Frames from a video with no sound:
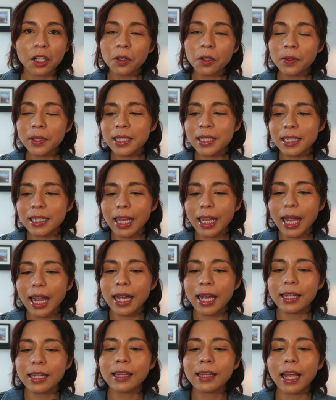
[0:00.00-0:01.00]
always
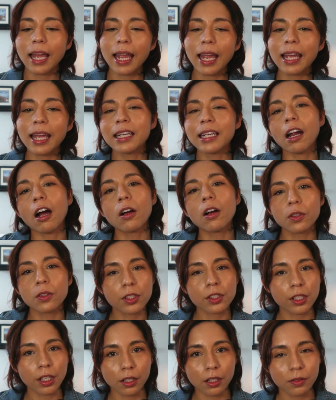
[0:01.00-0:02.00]
and and
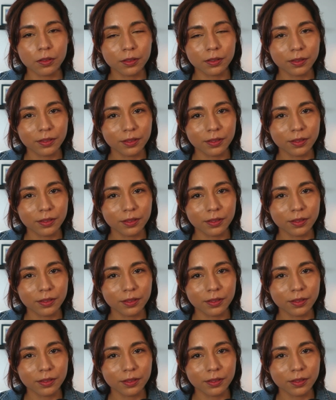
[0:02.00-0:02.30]
also